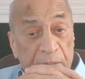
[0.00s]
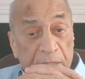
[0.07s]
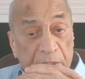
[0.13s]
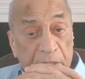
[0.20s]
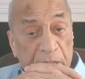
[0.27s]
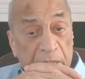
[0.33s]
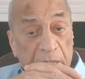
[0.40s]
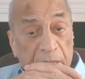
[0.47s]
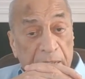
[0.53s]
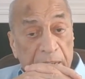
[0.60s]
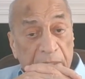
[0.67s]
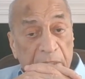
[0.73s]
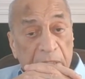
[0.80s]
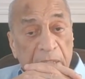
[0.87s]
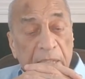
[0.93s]
that to get
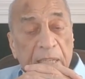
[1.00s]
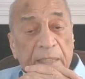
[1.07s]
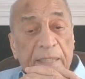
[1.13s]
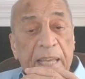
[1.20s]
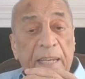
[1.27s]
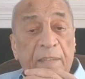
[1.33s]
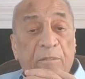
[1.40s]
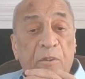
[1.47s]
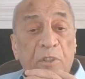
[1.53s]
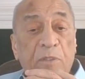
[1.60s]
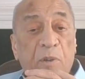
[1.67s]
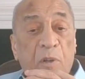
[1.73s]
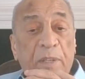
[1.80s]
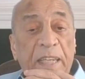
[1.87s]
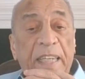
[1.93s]
elected. First
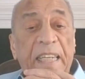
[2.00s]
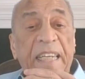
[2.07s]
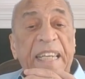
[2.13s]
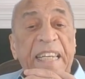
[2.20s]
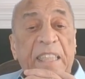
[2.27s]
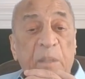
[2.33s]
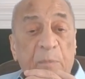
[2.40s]
of all, they didn't need